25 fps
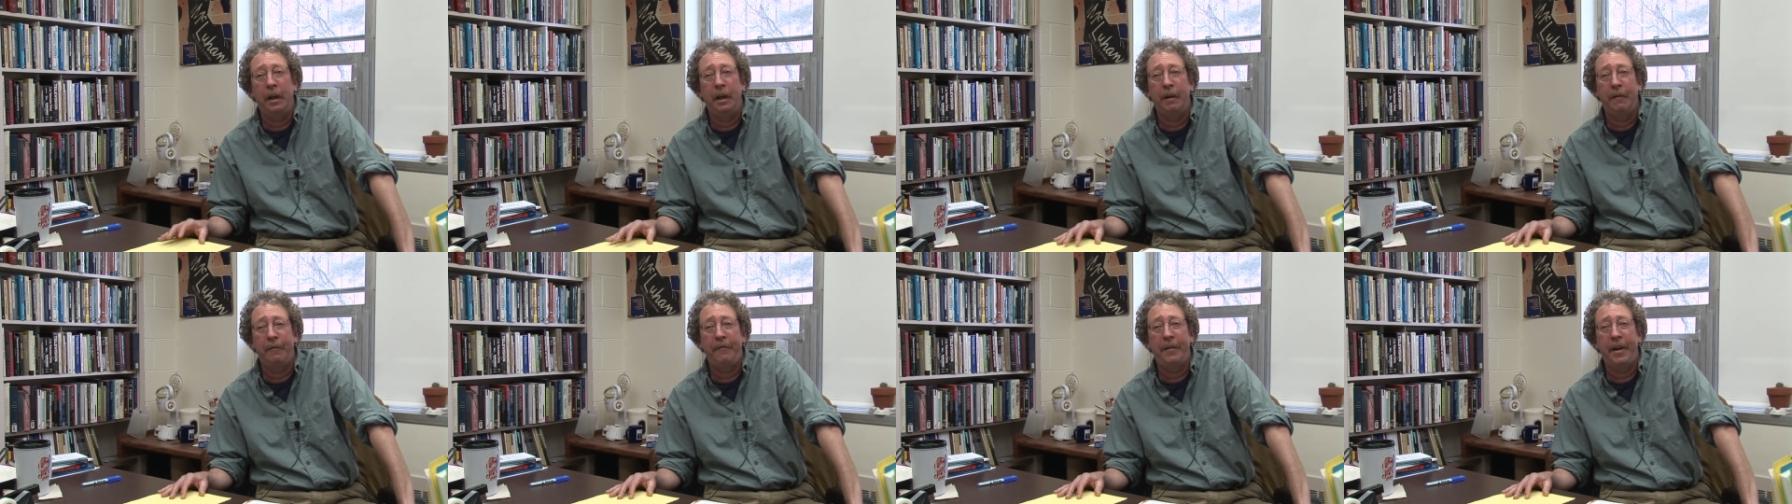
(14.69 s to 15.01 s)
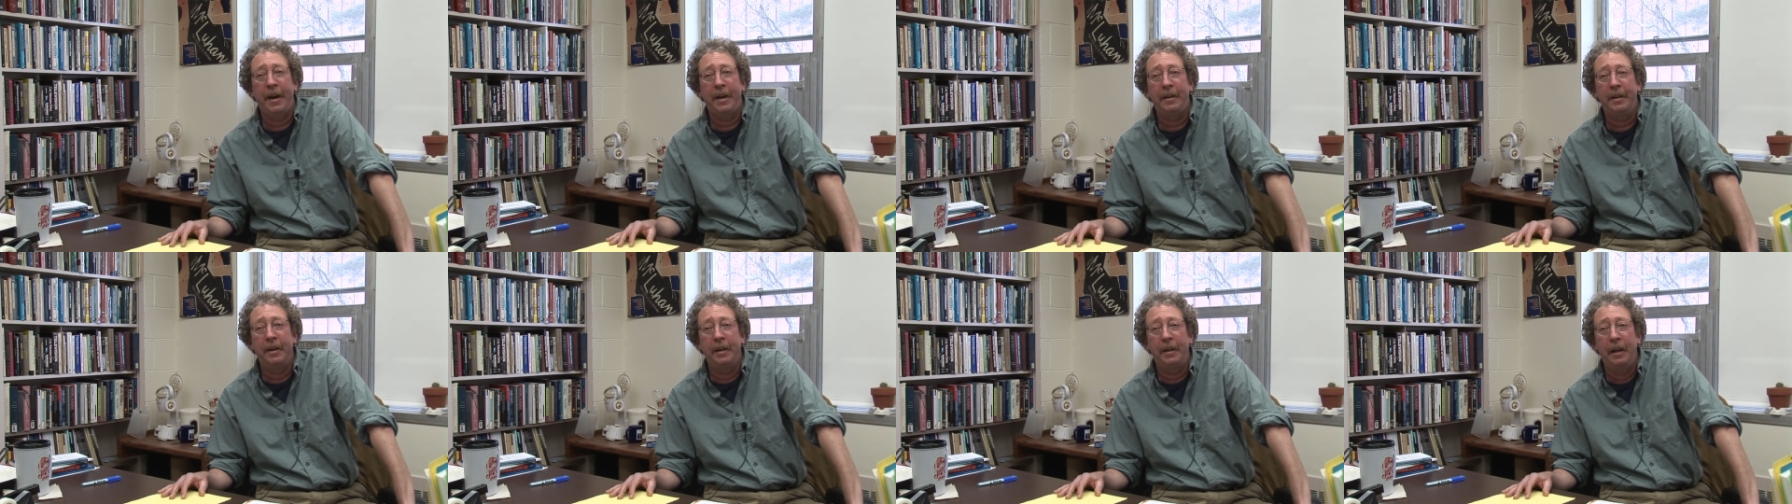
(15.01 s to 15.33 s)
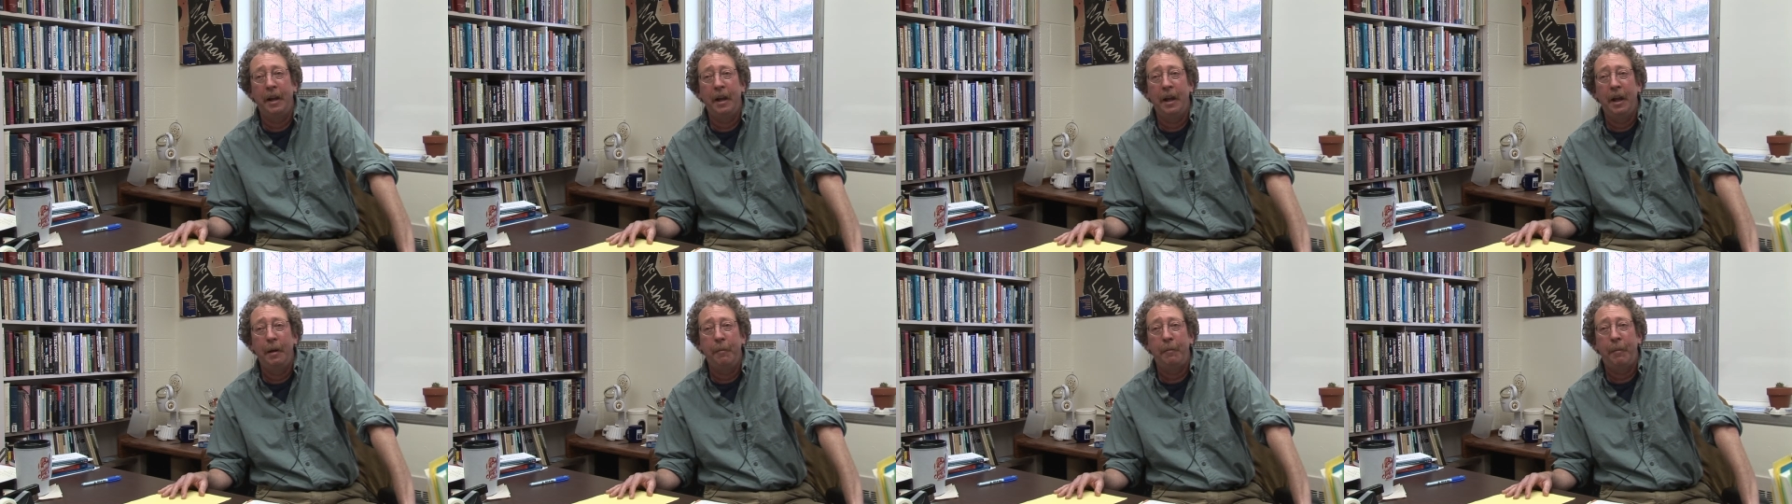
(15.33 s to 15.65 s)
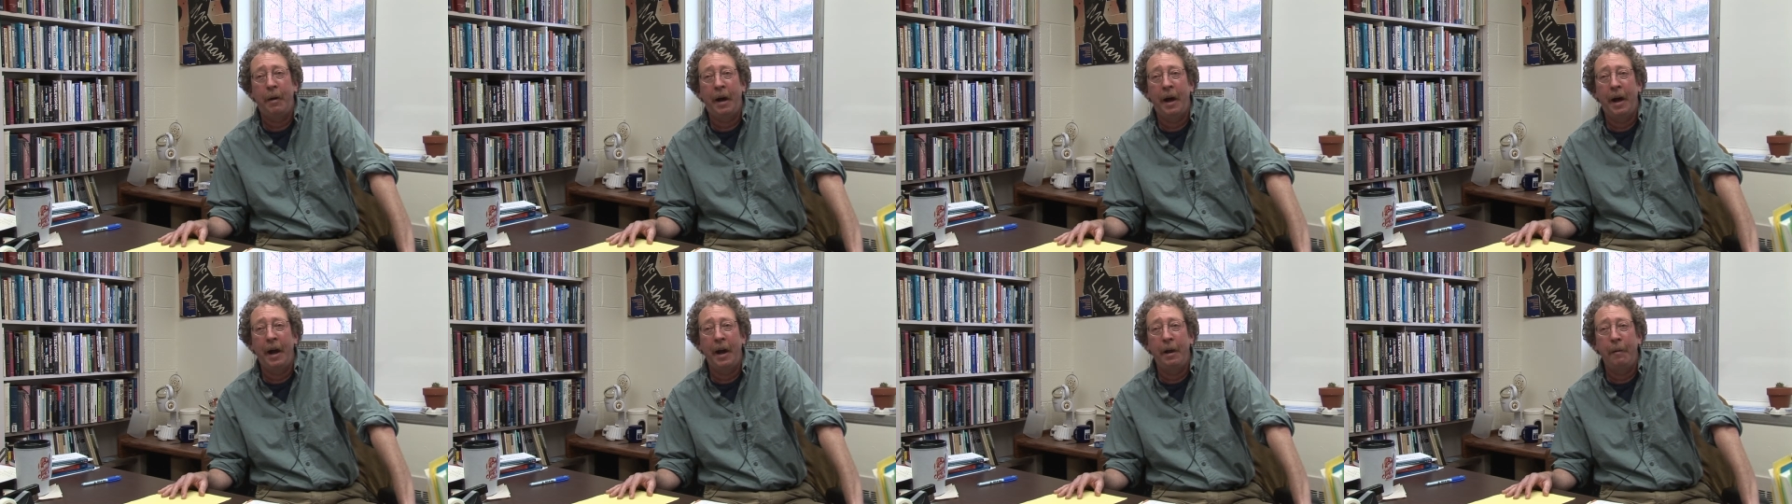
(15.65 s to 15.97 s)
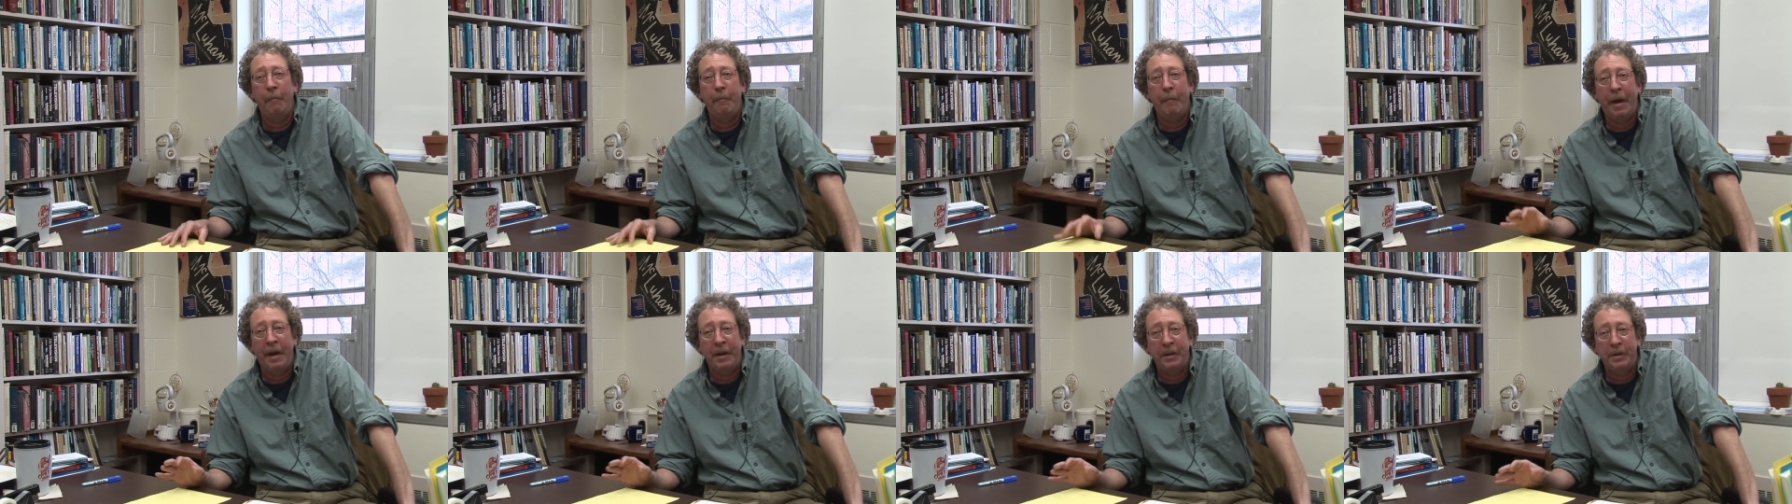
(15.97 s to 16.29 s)
affected by
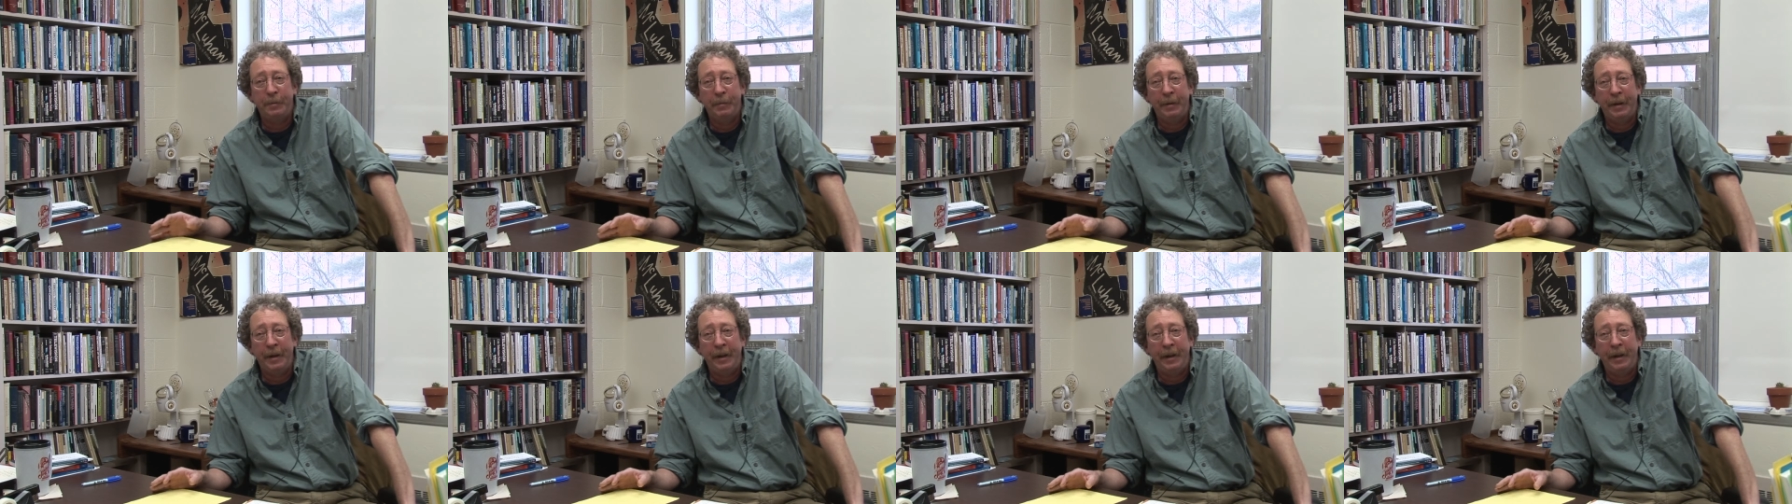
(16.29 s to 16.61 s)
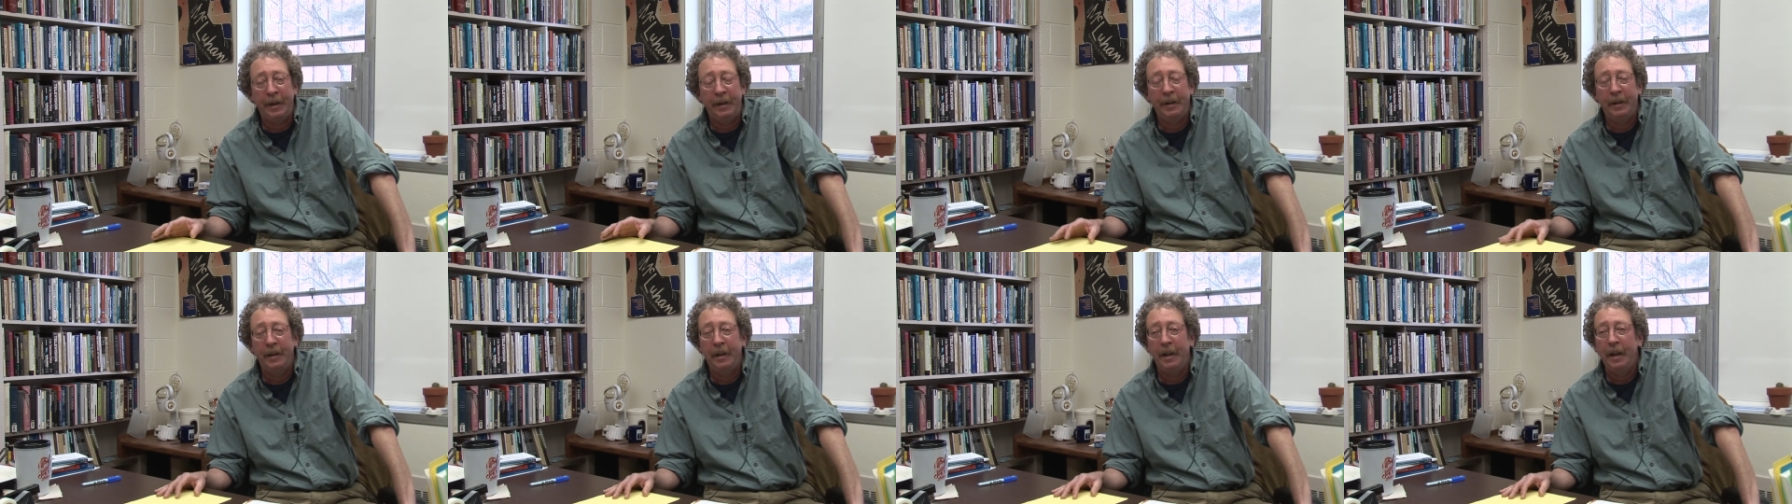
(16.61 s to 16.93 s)
mass media